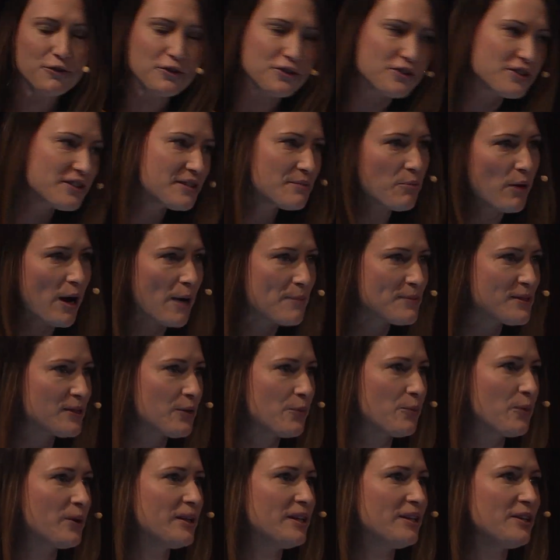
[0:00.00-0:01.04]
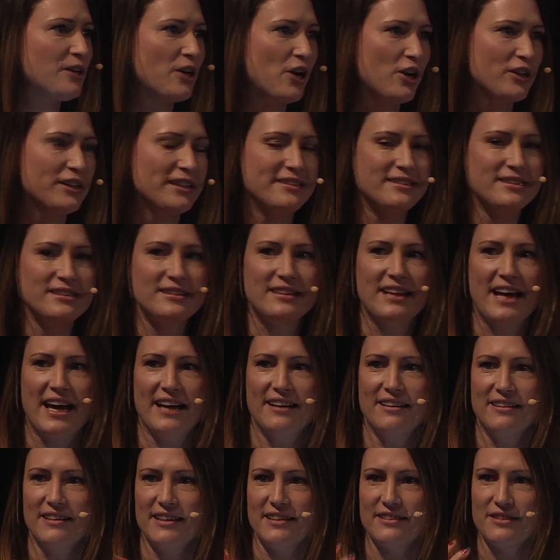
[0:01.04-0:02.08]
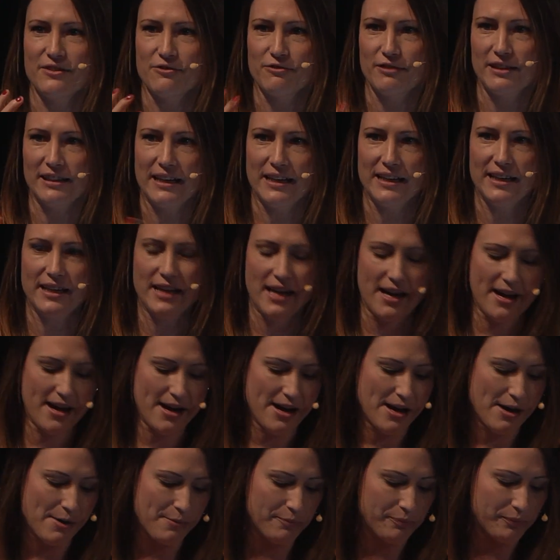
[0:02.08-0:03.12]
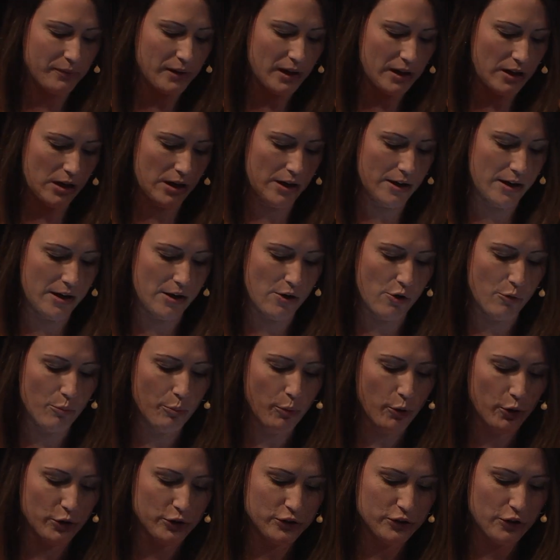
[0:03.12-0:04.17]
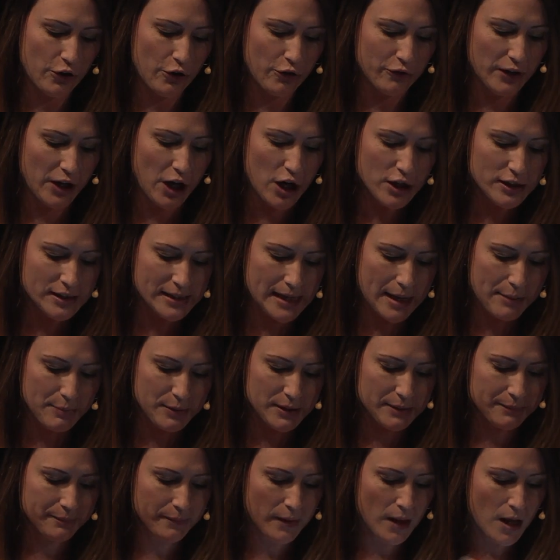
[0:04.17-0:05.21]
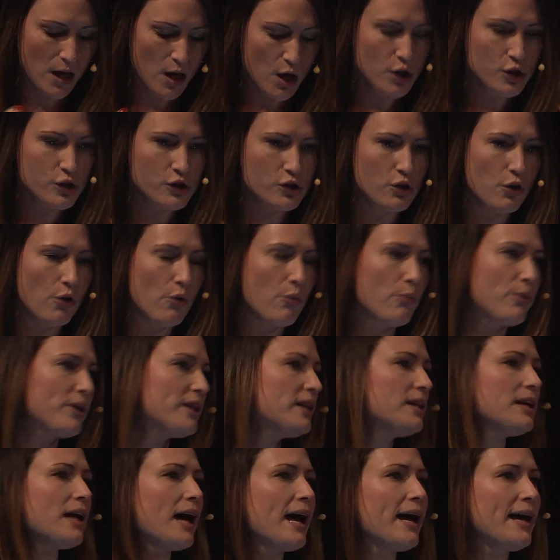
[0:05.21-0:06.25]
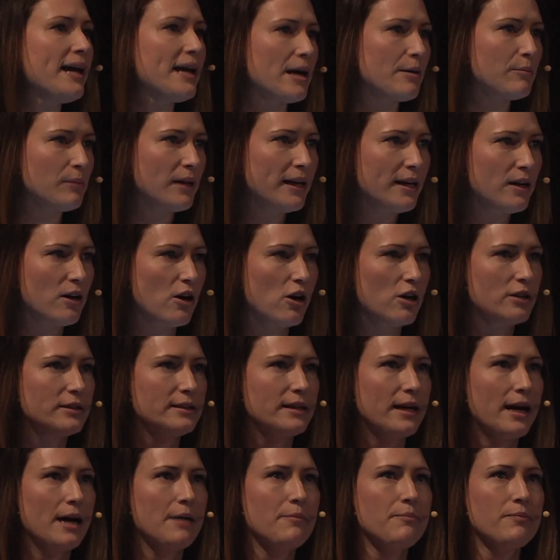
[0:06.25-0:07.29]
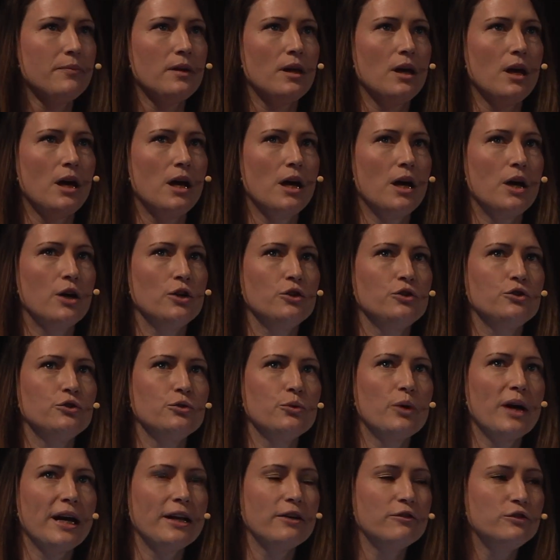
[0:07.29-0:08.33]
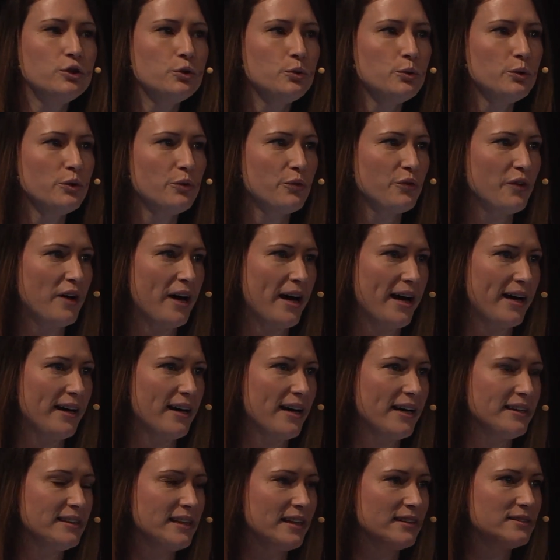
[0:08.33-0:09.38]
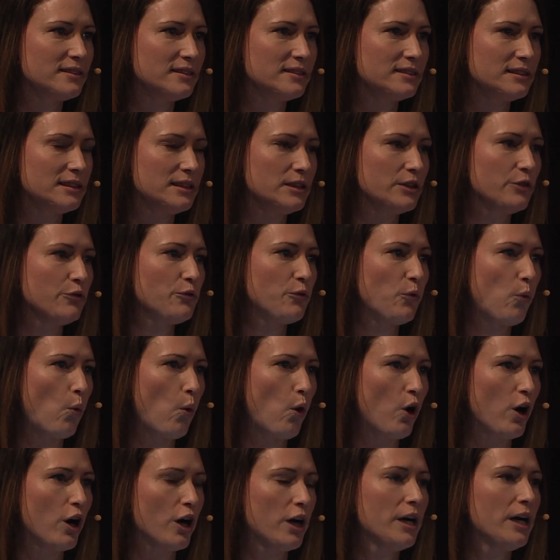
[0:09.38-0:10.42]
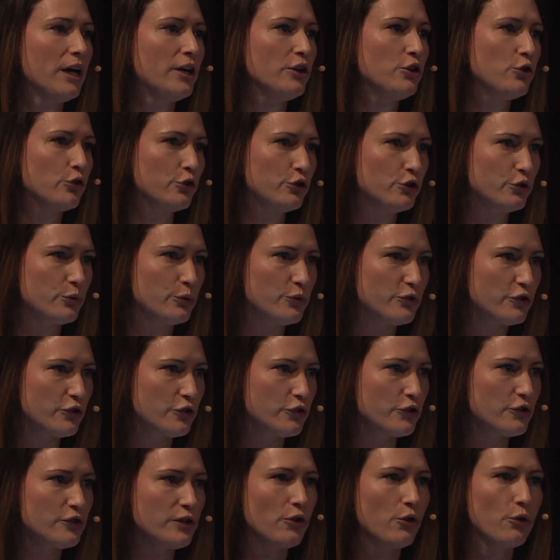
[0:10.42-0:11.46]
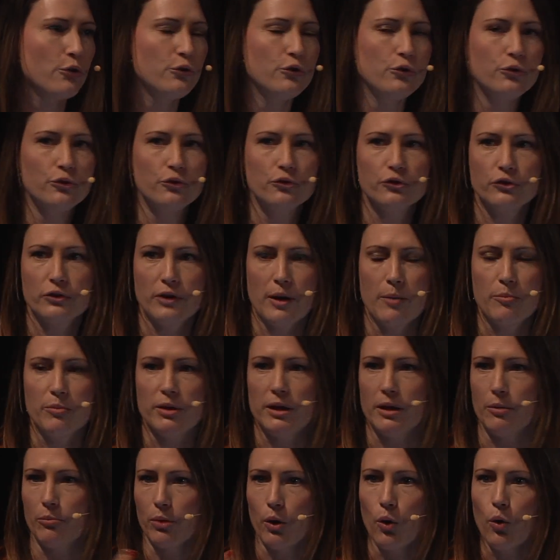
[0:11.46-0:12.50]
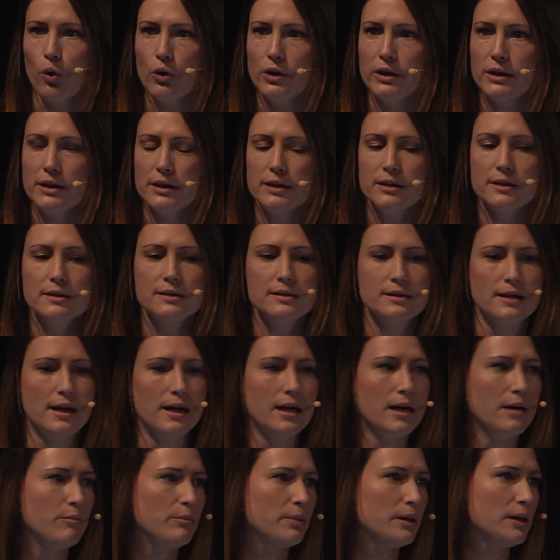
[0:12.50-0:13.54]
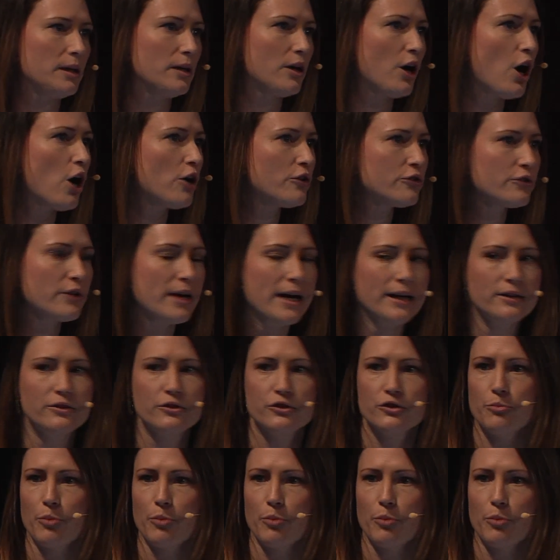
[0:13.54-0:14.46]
there's perhaps someone in the audience that isn't really on point of the concept. So with an IAM like Okta, you kind of unify identity for your users. And those users can be employees, they can be contractors,